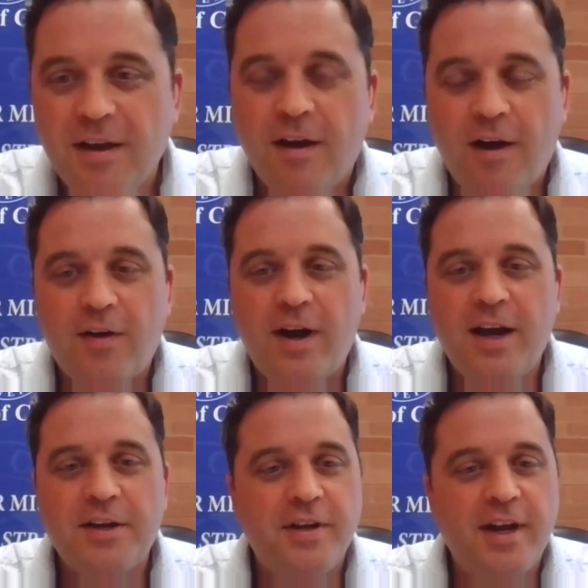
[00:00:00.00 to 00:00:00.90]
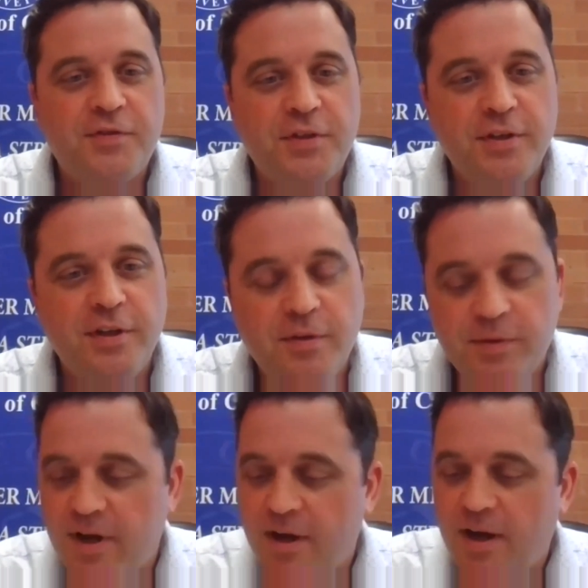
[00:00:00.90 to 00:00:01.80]
All right, good
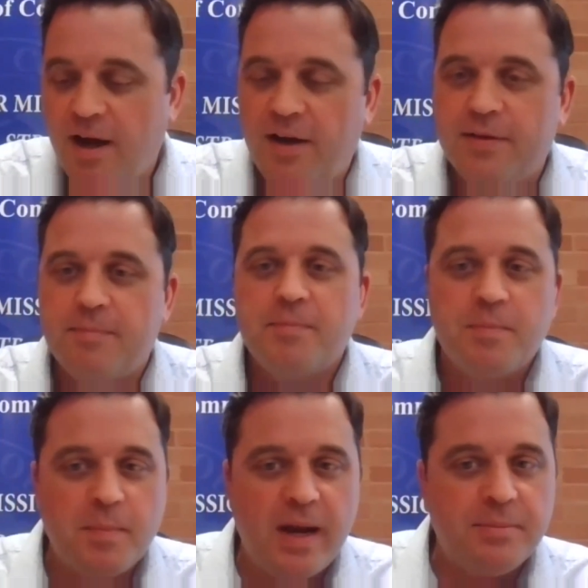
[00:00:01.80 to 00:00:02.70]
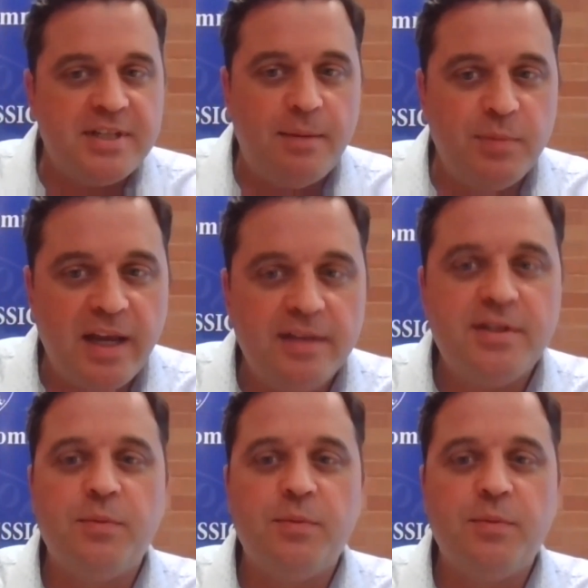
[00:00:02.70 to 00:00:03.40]
afternoon. My name is Tom Lancy.